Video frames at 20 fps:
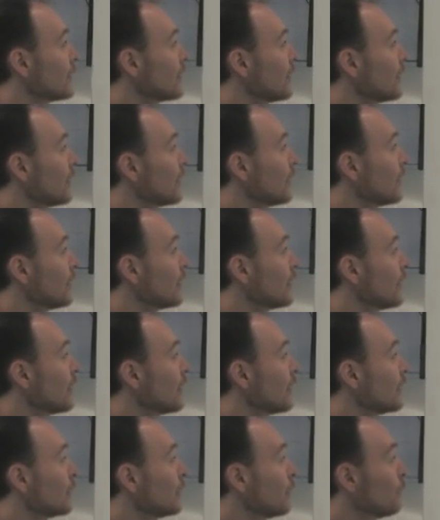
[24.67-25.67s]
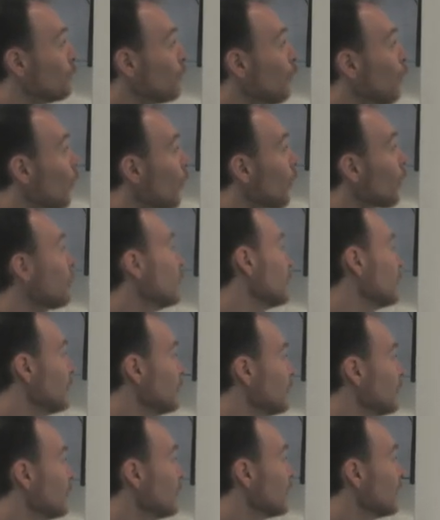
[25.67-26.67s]
the form
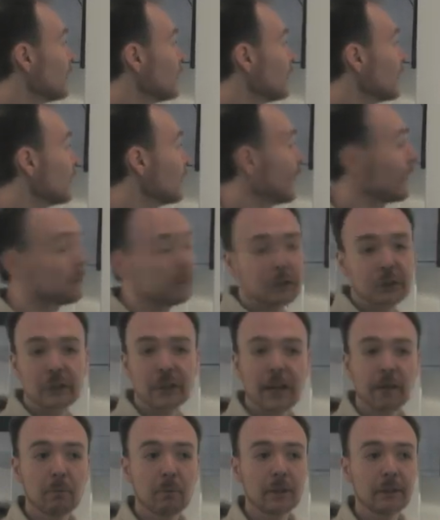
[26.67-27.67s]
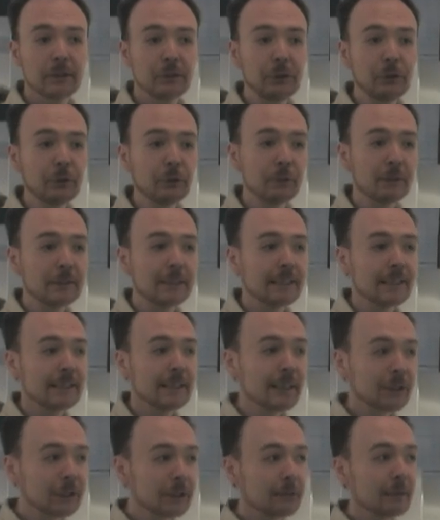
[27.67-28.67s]
language that I wanted to use is
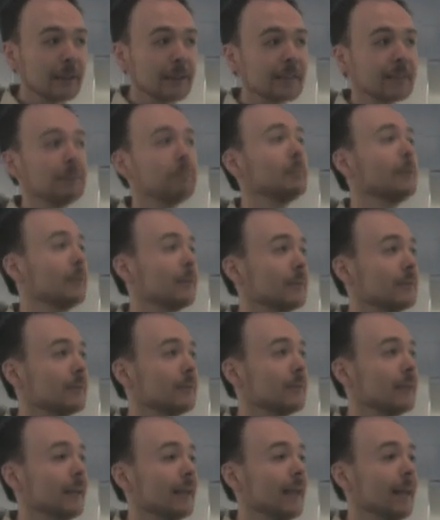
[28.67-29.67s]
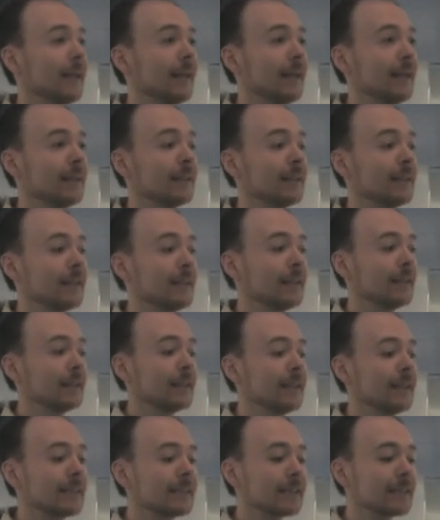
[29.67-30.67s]
actually quite simple. And
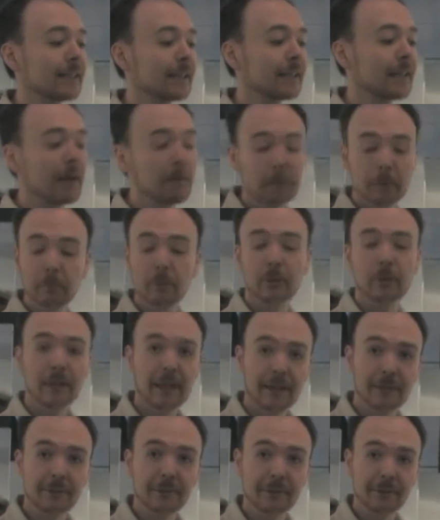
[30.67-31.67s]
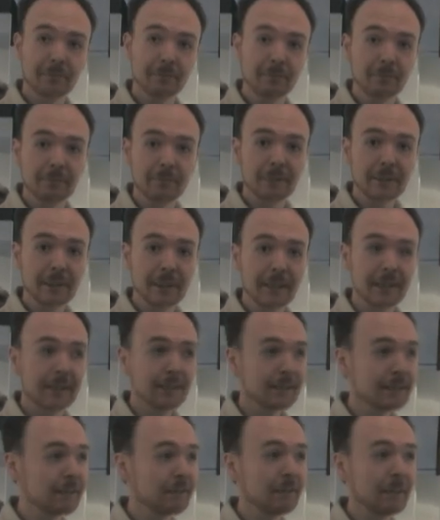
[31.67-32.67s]
it's a comic book cloud.
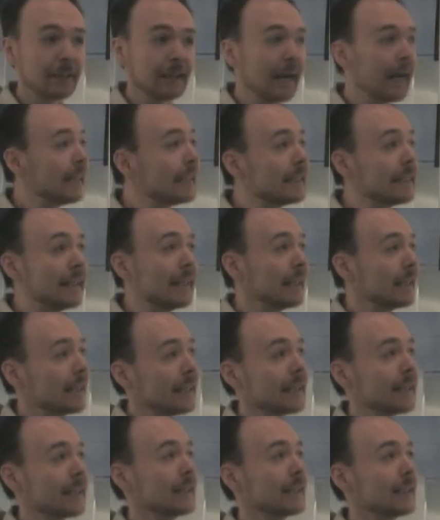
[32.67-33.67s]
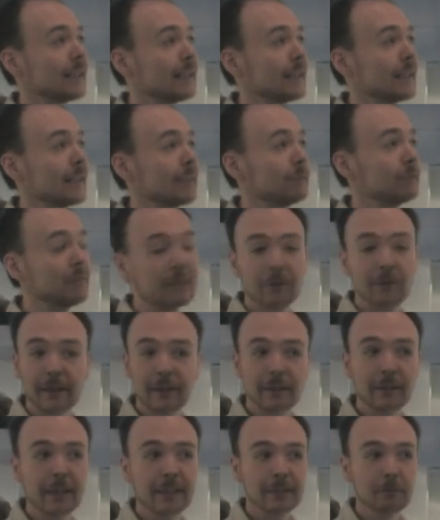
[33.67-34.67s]
It's a very idyllic, very
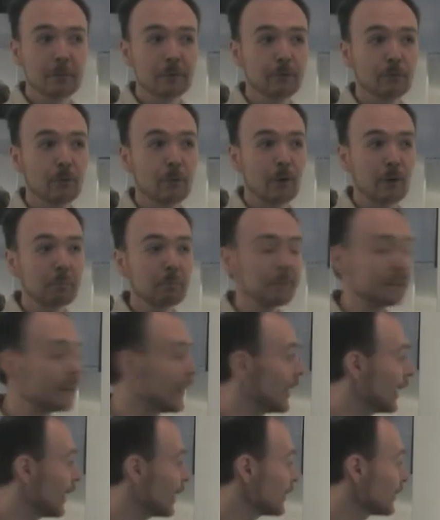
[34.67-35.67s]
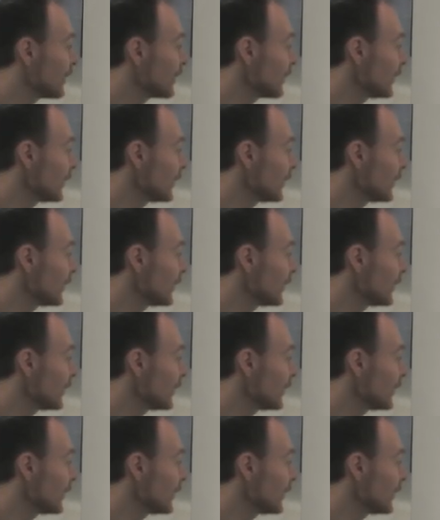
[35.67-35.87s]
recognizable form that